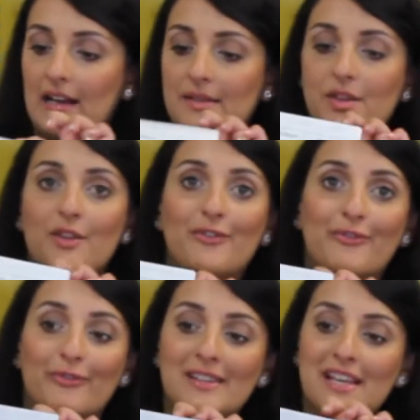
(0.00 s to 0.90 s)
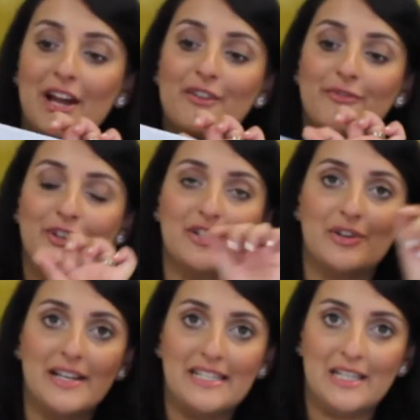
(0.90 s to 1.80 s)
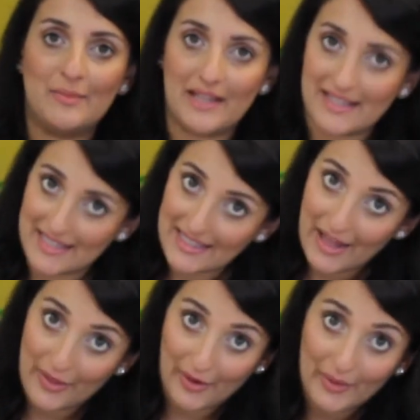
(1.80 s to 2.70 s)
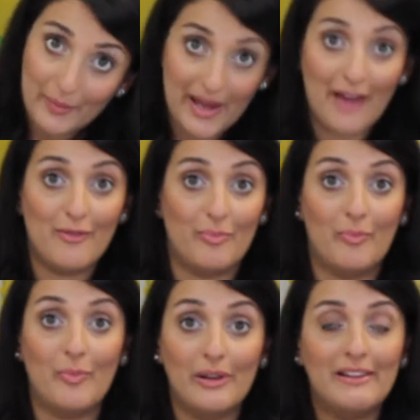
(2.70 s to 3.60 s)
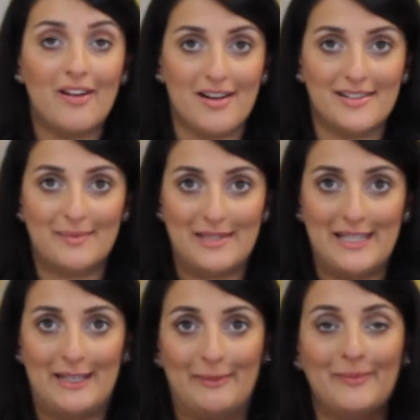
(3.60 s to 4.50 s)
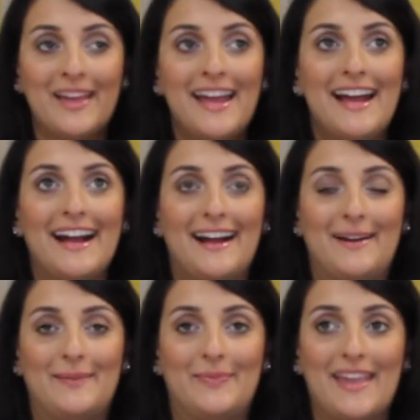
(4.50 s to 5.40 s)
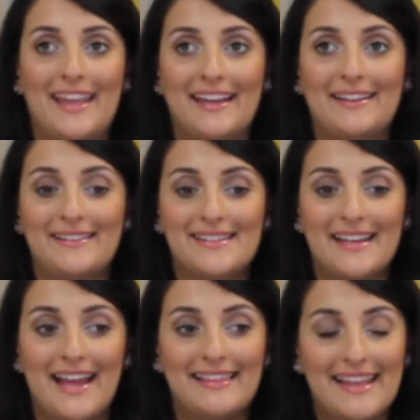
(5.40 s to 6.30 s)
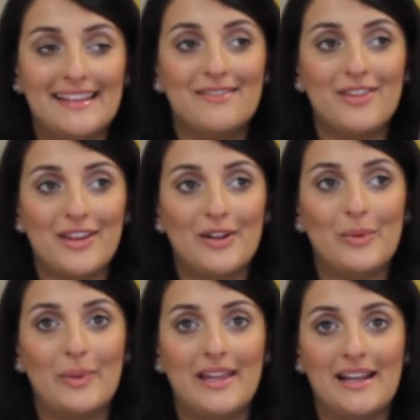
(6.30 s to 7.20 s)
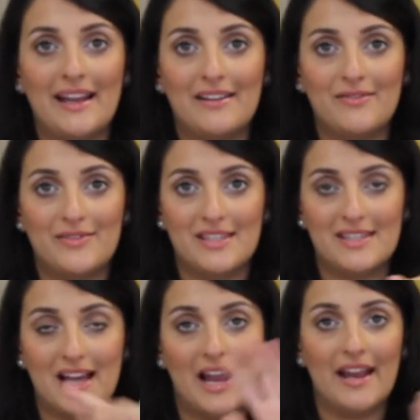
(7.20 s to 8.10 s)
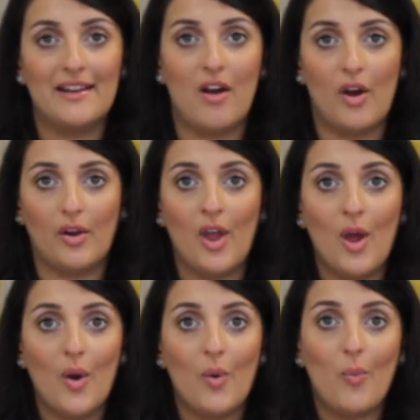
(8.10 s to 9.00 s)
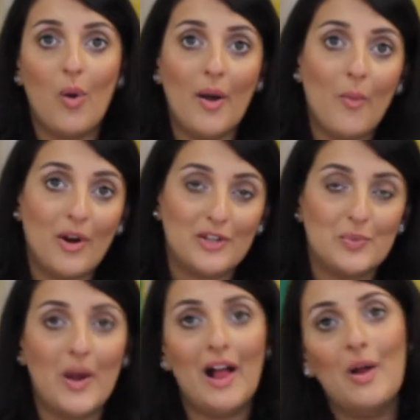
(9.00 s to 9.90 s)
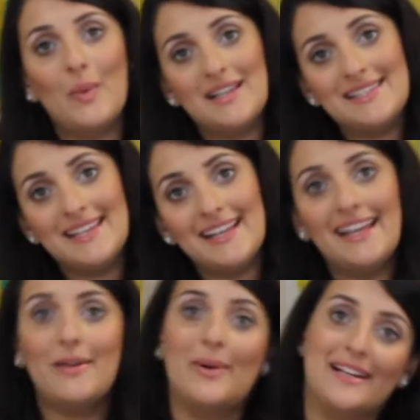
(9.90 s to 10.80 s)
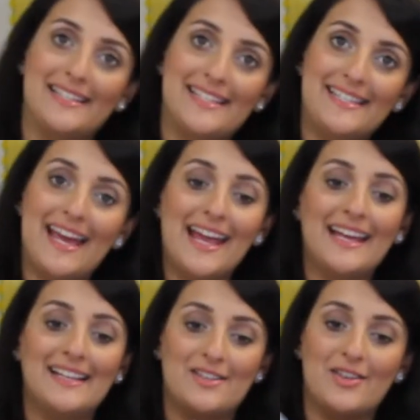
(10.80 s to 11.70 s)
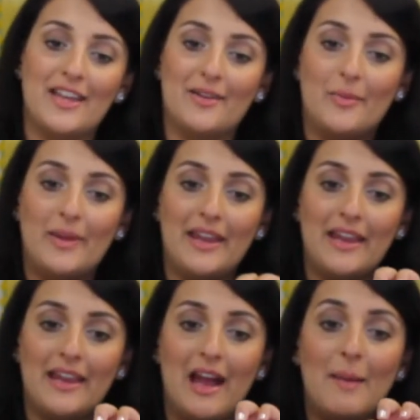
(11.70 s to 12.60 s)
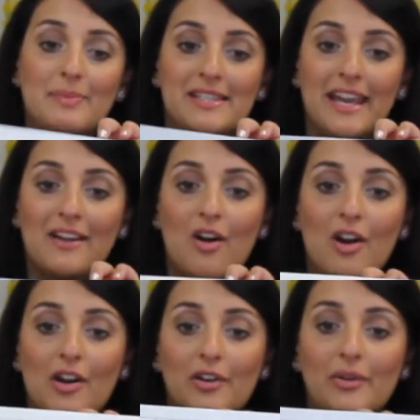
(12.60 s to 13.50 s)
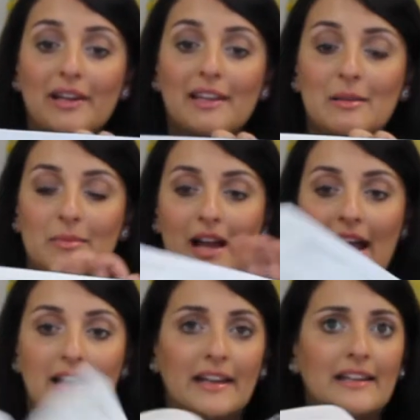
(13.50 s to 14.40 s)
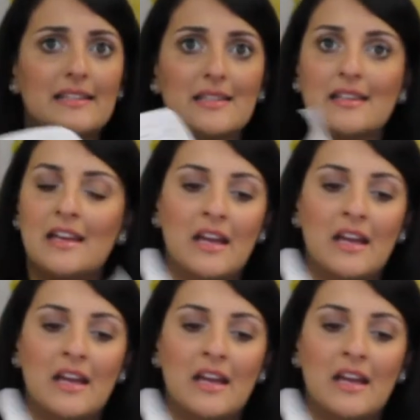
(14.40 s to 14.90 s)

So the entire 1st grade team gets together. We have a really awesome team. And at the end of the year, we kind of decide on what worked well, what didn't, what can stay, and so we update our curriculum guide, and it's